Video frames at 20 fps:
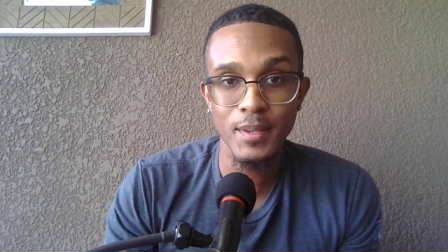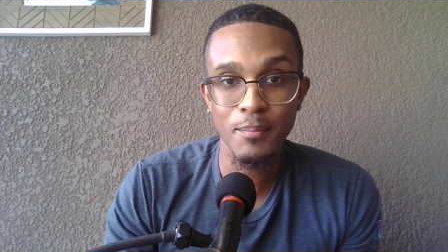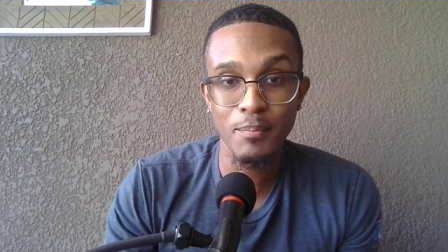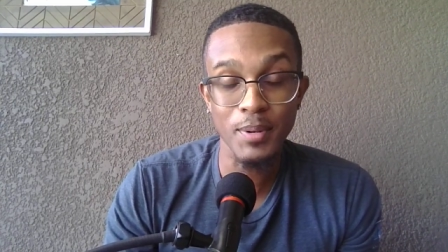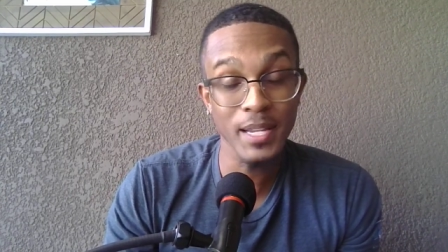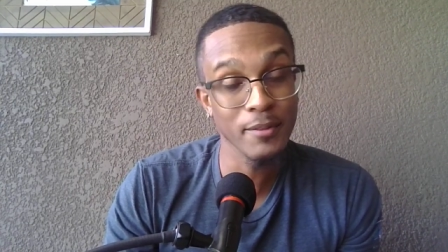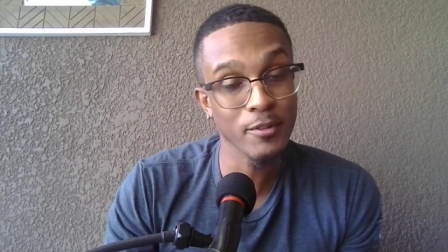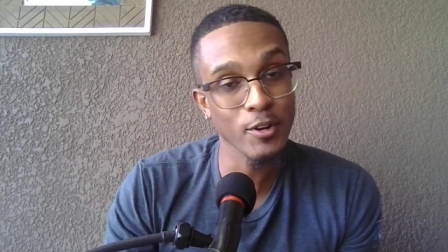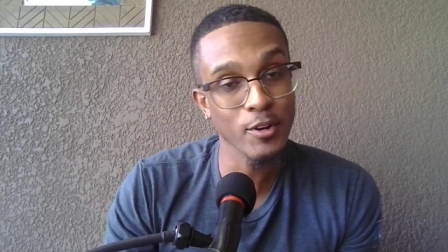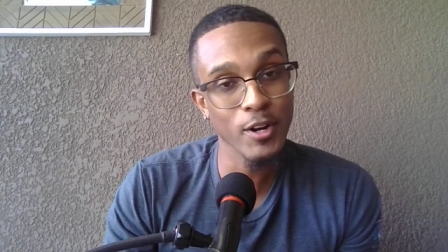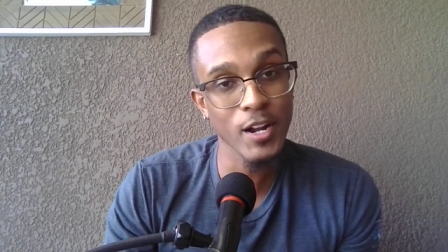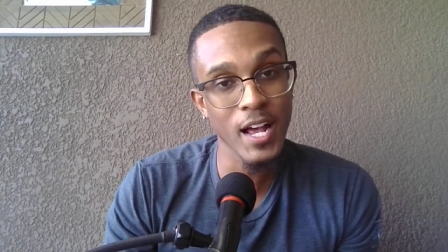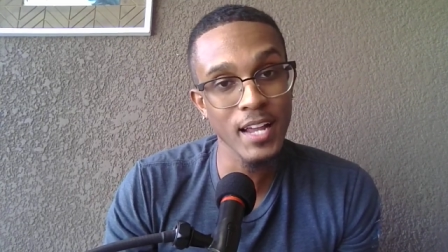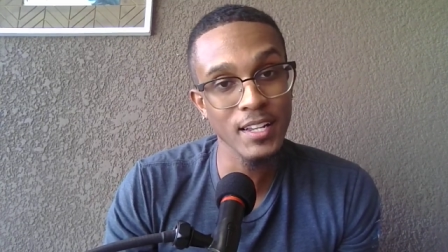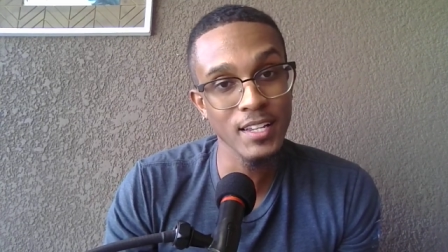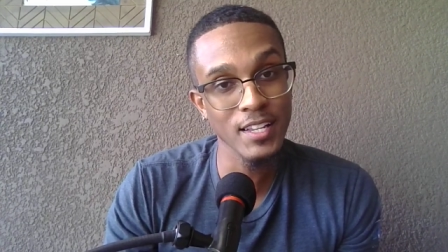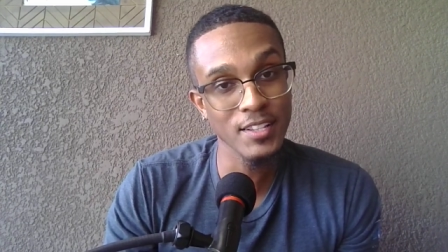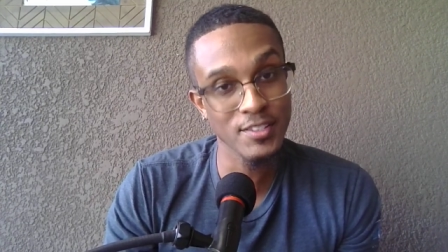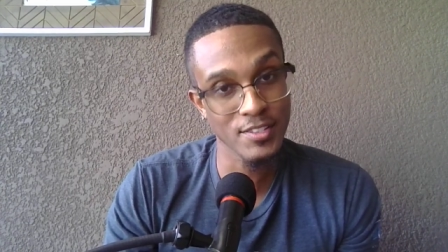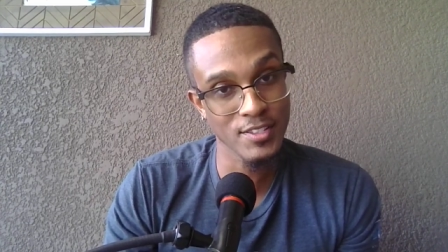Believe it or not,
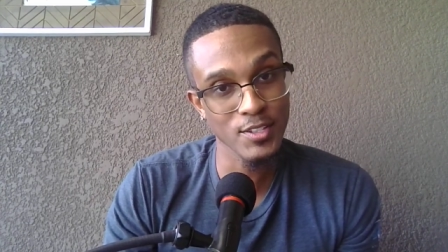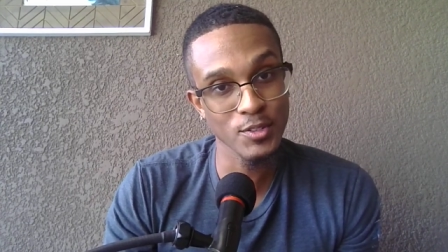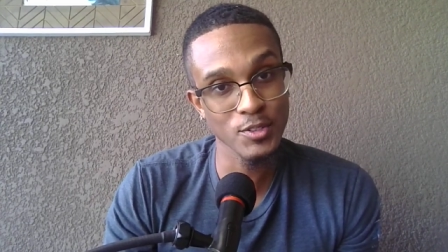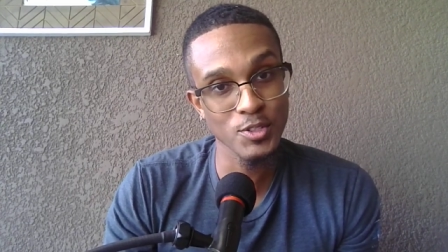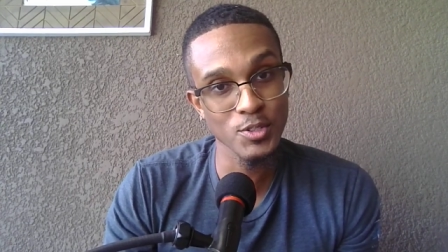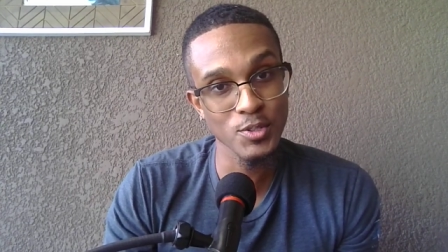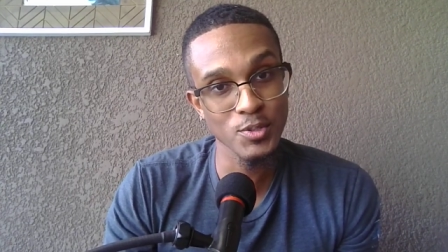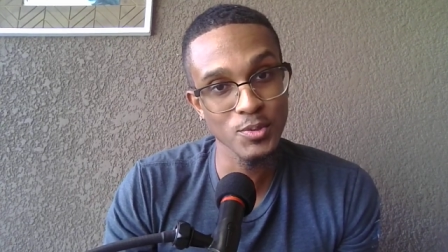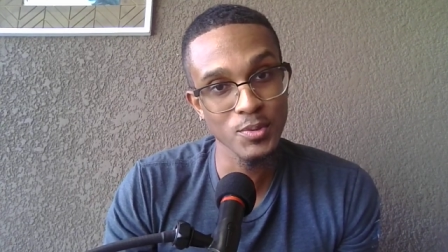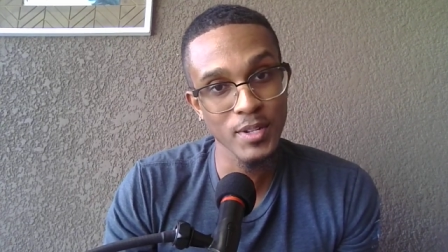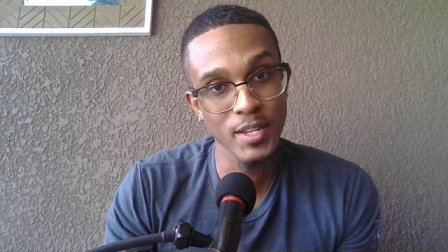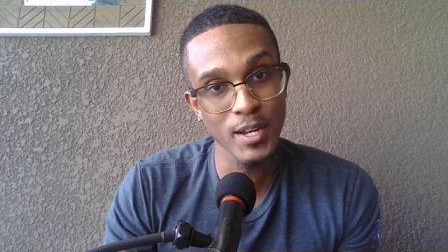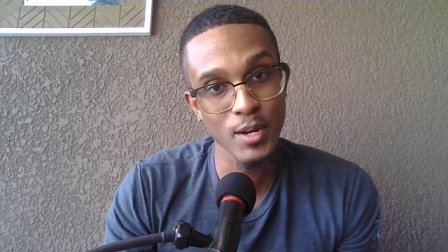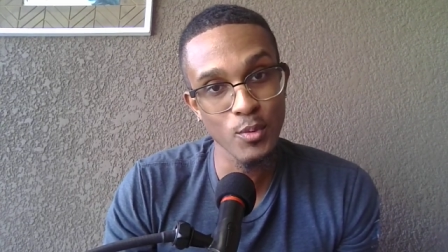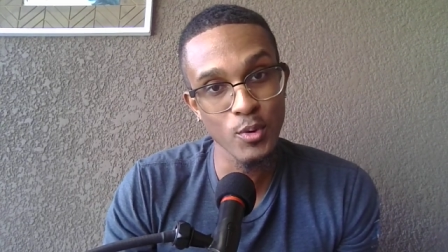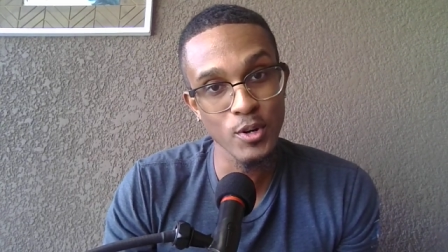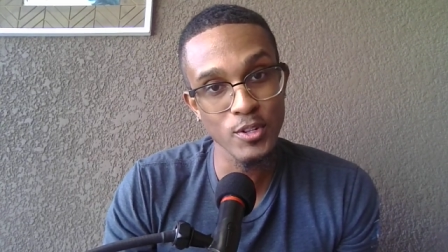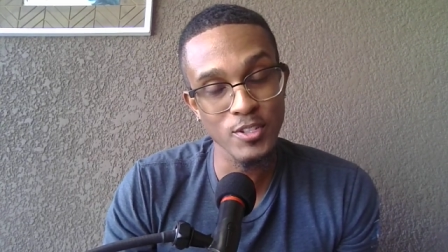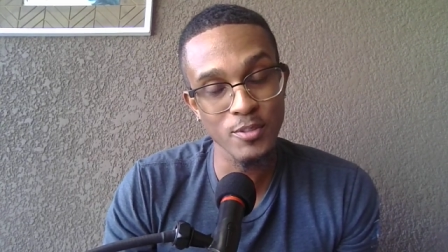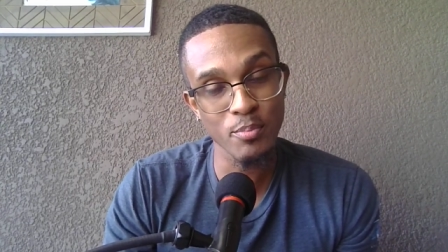it's still true, in the
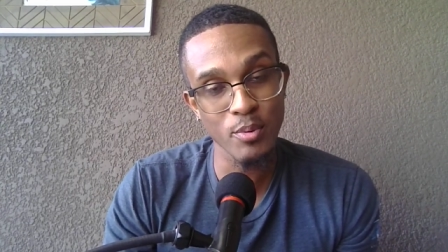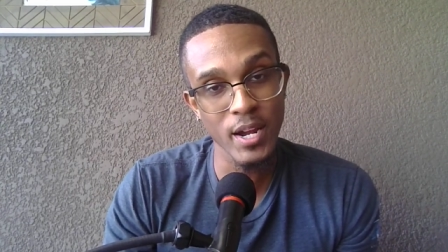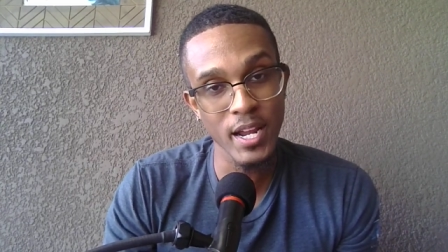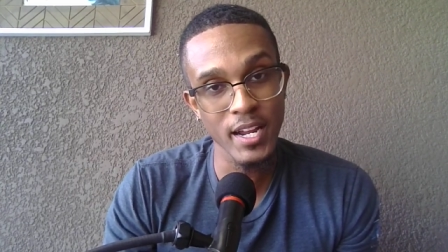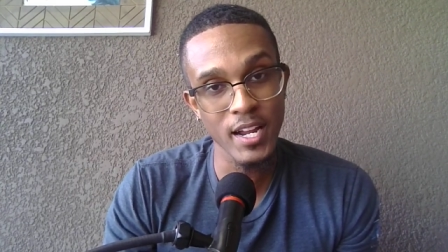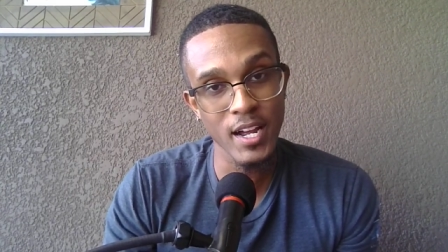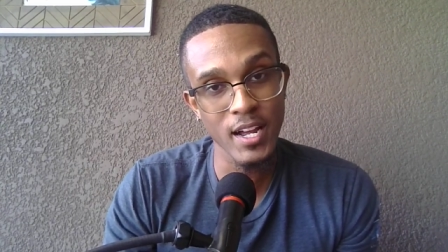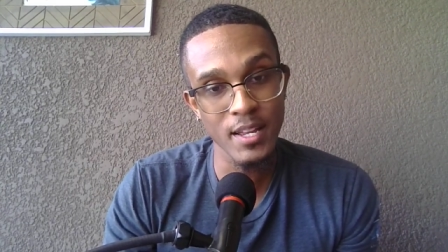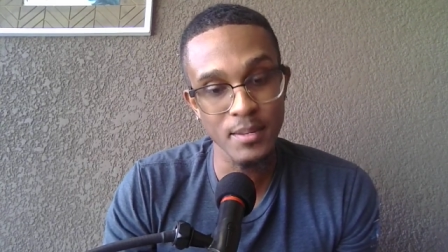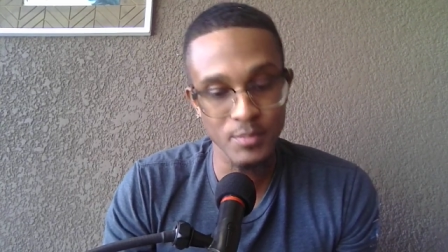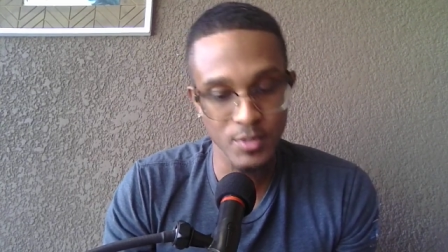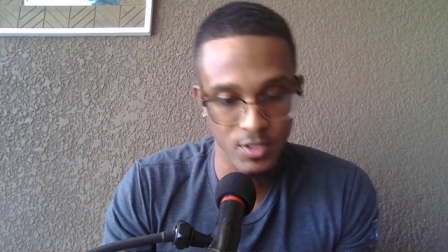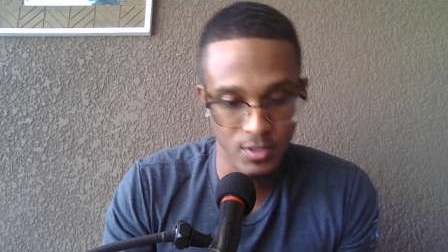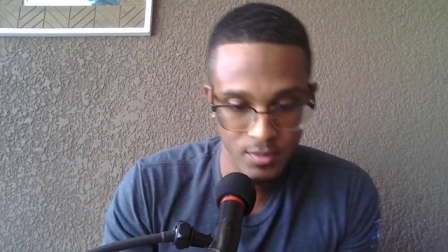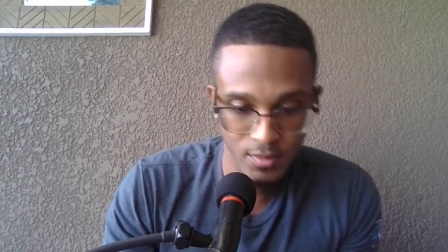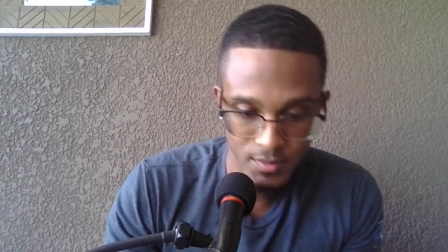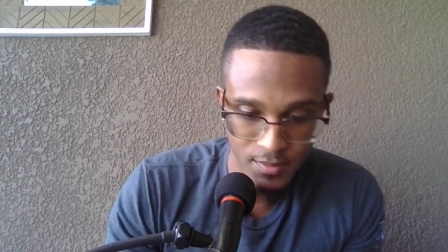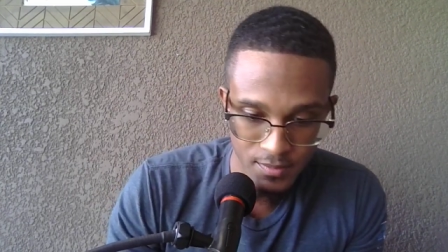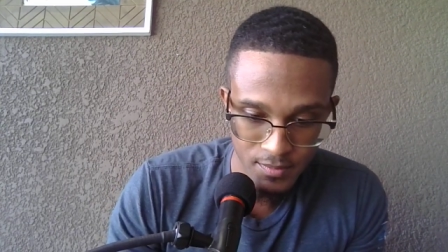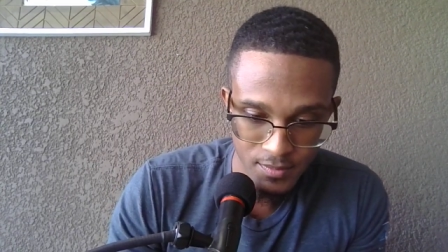words of Brad Kimes.
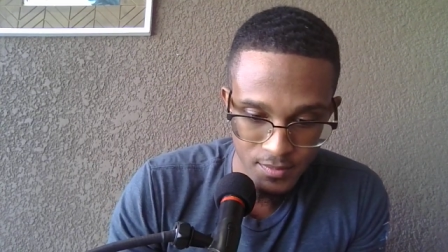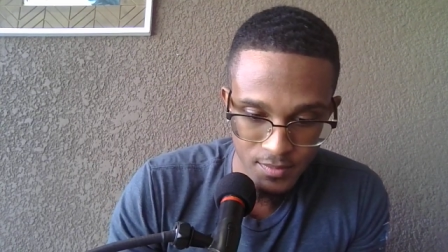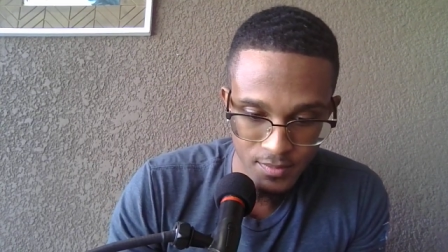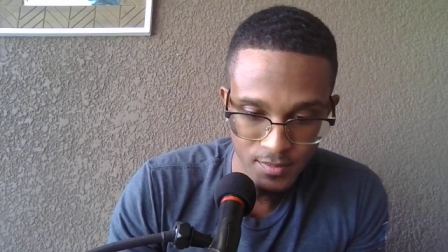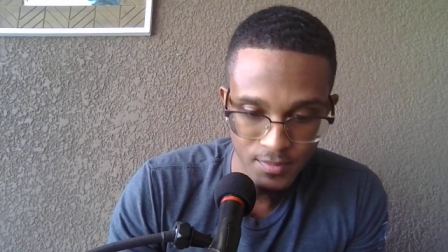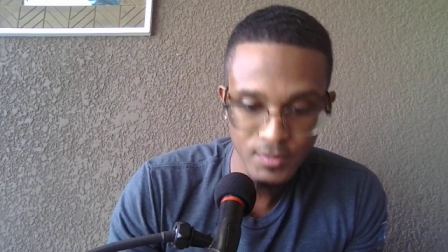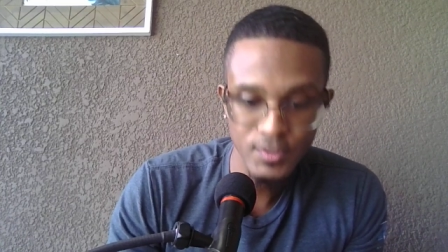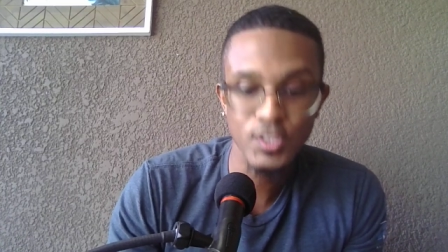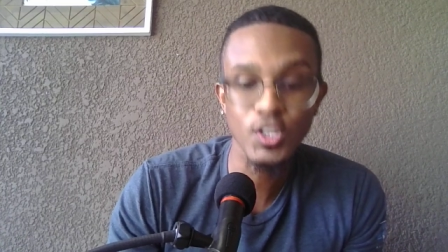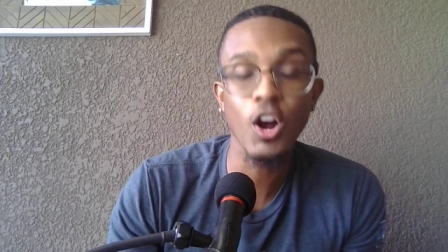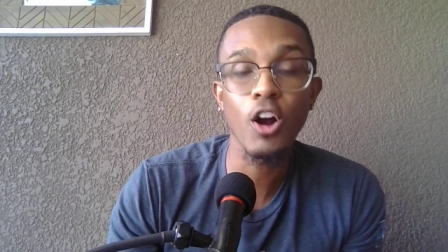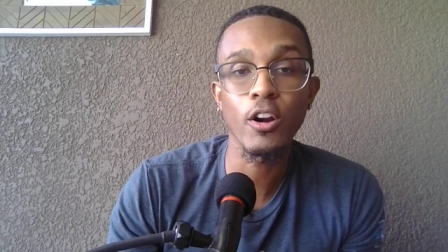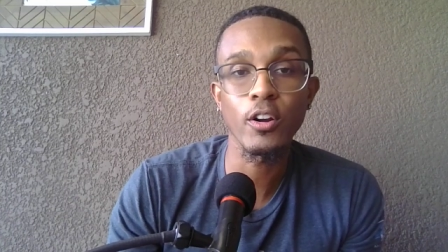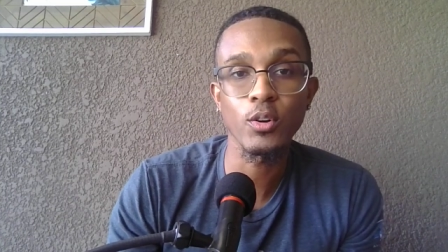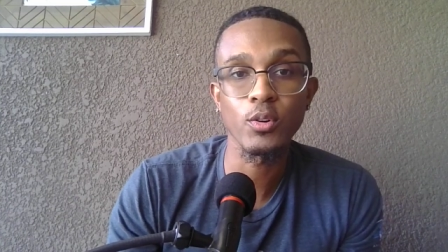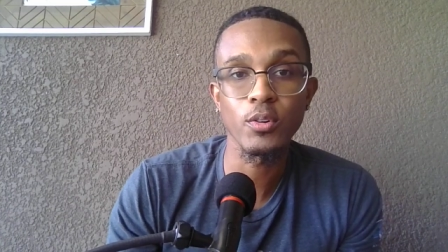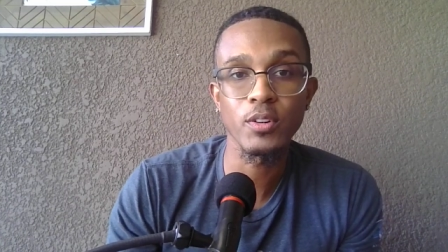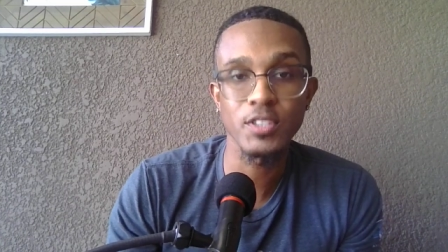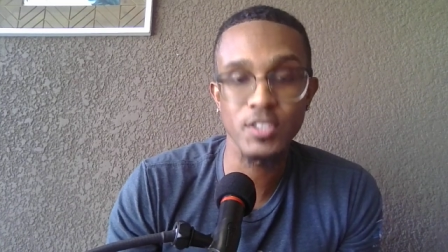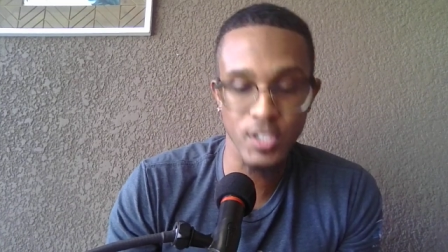The
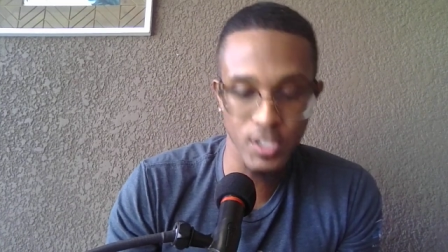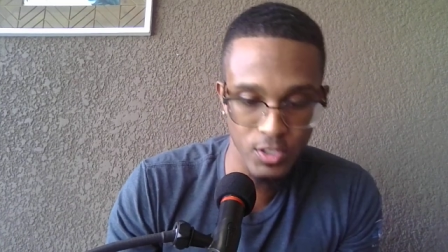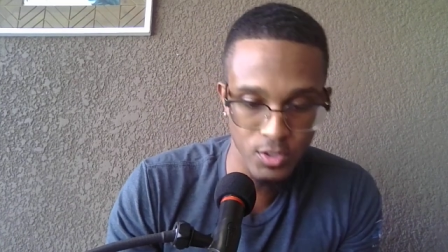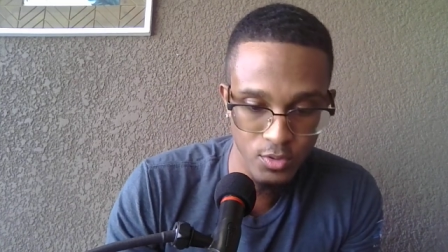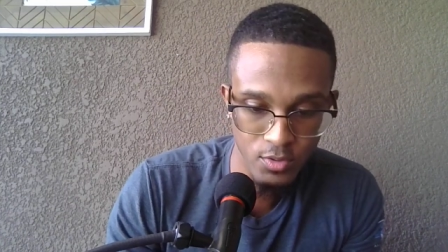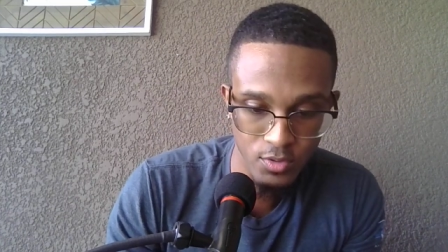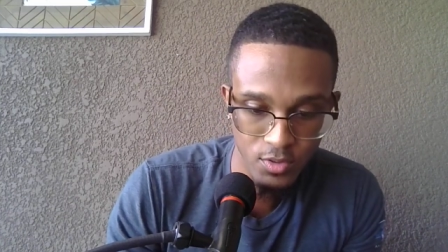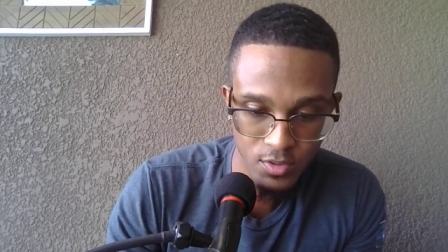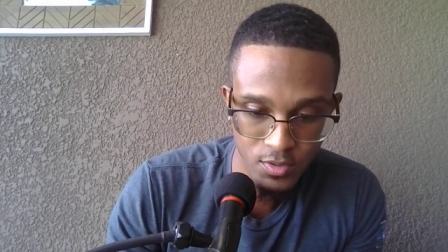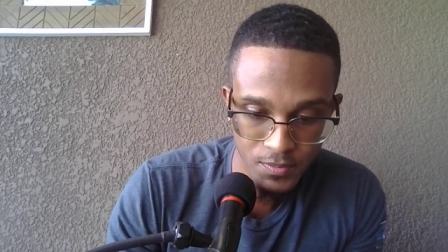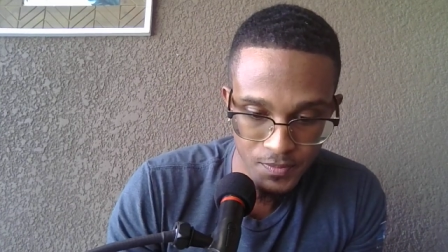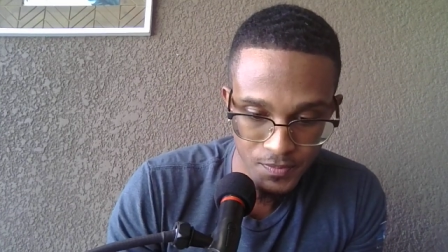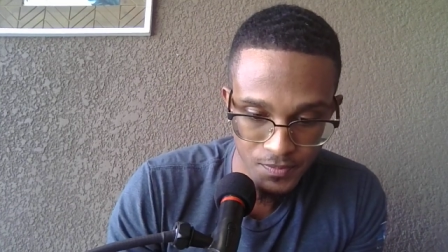article continues.